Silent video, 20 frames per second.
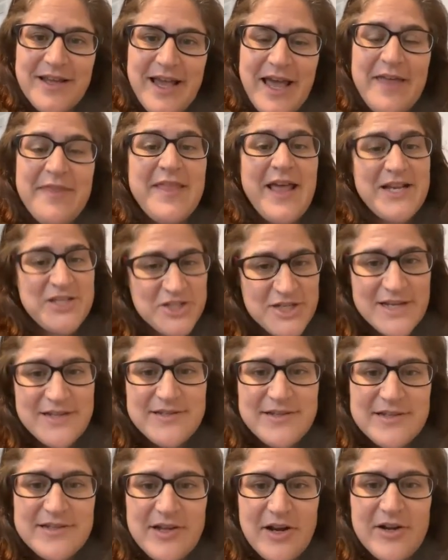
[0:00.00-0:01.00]
and that
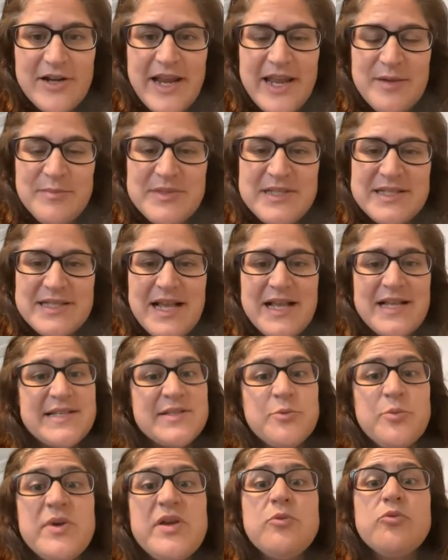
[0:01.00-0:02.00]
just as our name
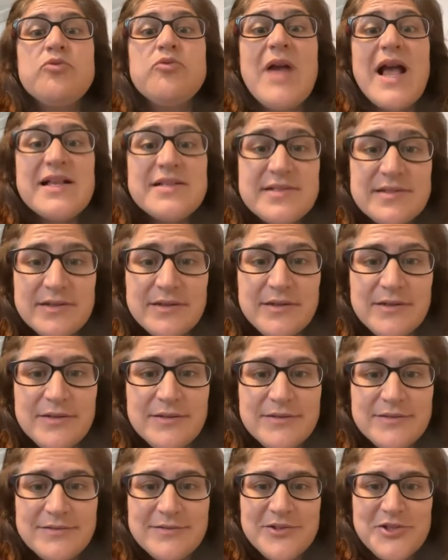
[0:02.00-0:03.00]
says, we wrestle,
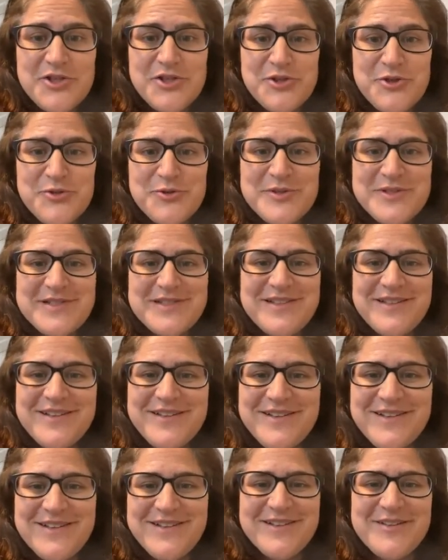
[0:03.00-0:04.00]
Jews,
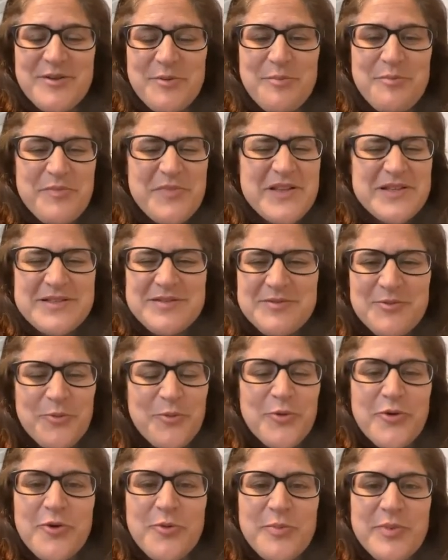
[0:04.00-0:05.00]
this
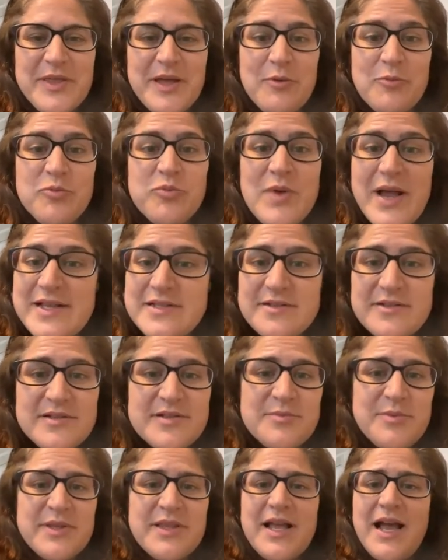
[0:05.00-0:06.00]
group that
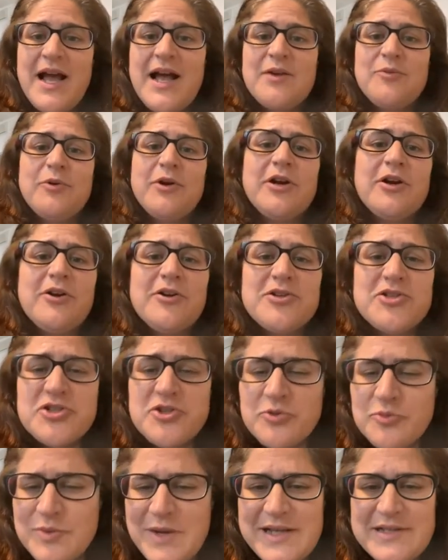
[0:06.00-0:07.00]
wrestles with God, we're encouraged
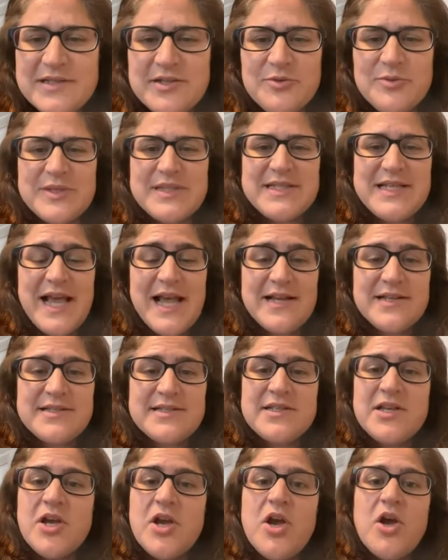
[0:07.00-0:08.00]
to wrestle with
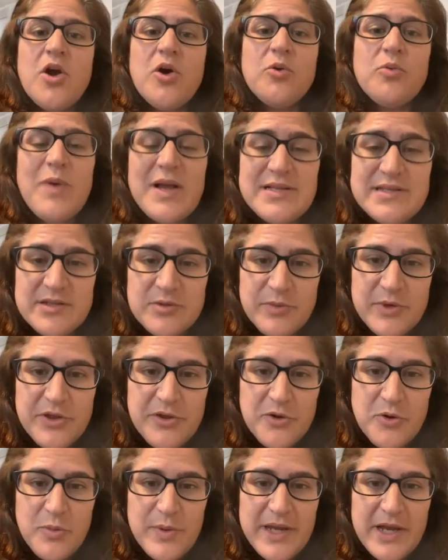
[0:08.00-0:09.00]
text, wrestle with
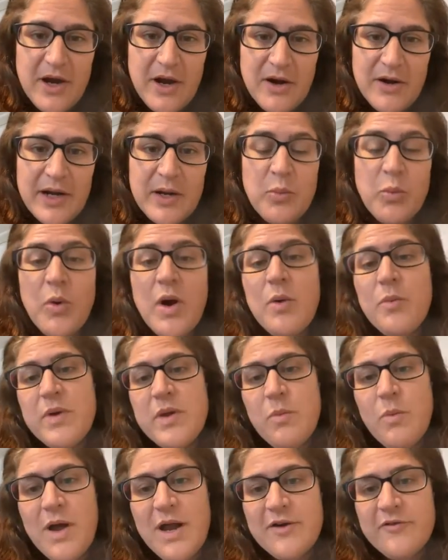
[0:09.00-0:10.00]
who we are and what we
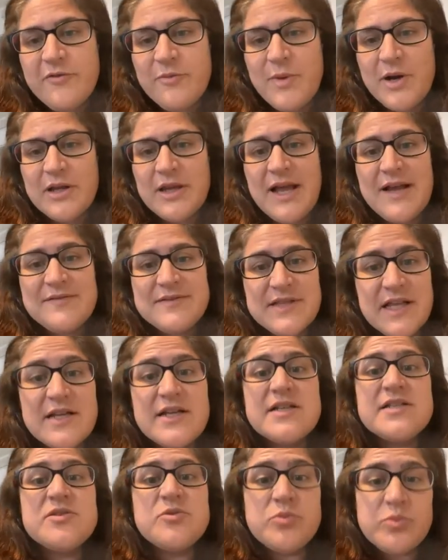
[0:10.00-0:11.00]
want from our lives. Let
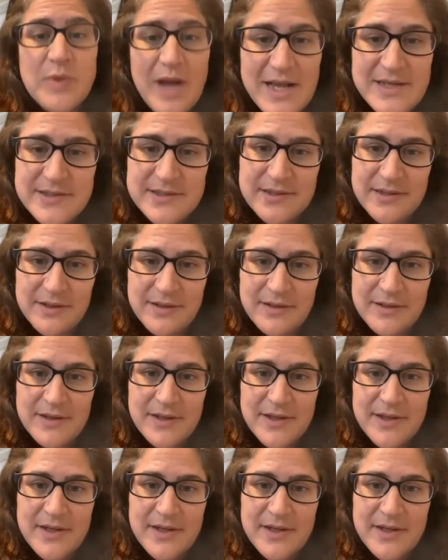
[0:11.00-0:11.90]
us wrestle